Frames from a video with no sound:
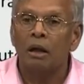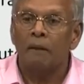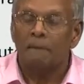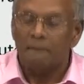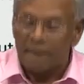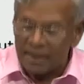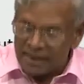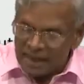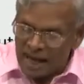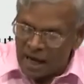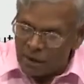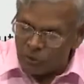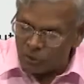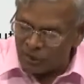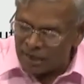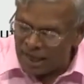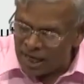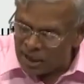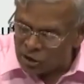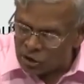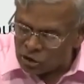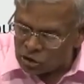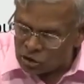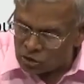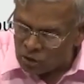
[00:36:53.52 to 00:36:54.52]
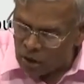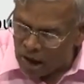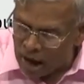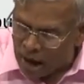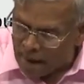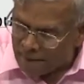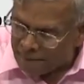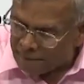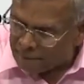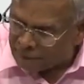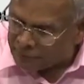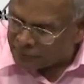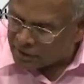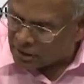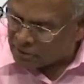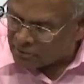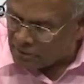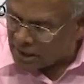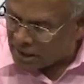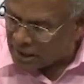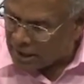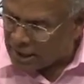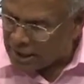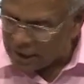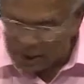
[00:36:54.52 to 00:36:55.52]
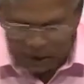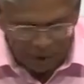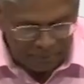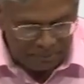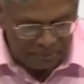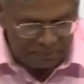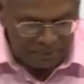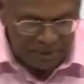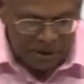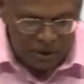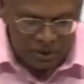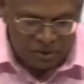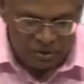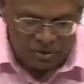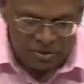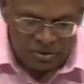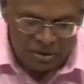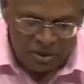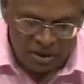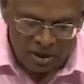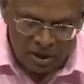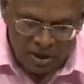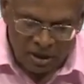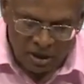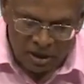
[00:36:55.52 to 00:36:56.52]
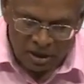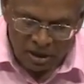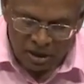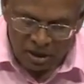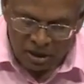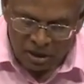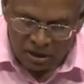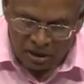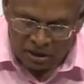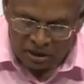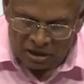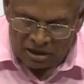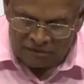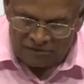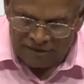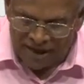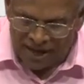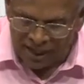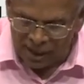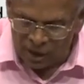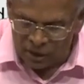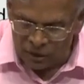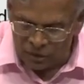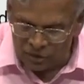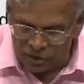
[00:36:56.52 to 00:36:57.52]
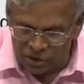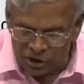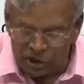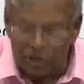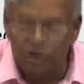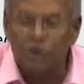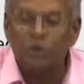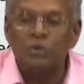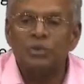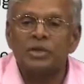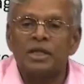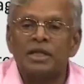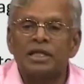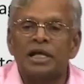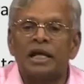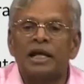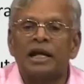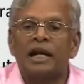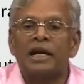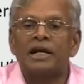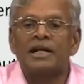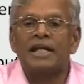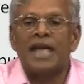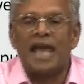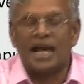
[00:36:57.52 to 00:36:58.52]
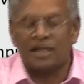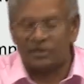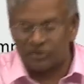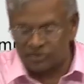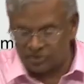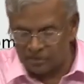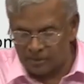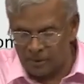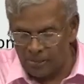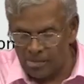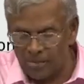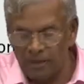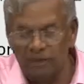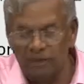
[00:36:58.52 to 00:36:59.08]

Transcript: but I would like to optimally compute the values induced on the grid X.